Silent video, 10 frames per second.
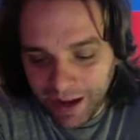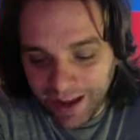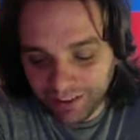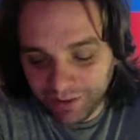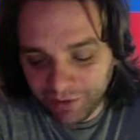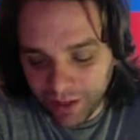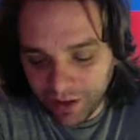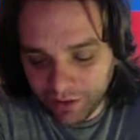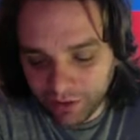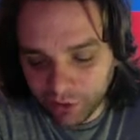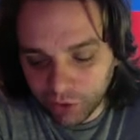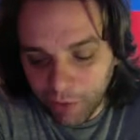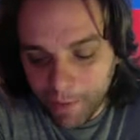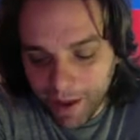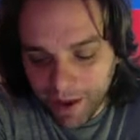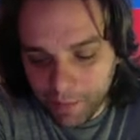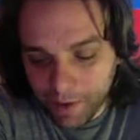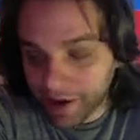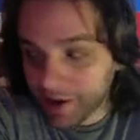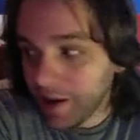asked if they could search my
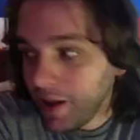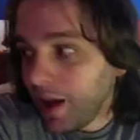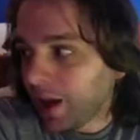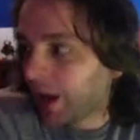backpack. I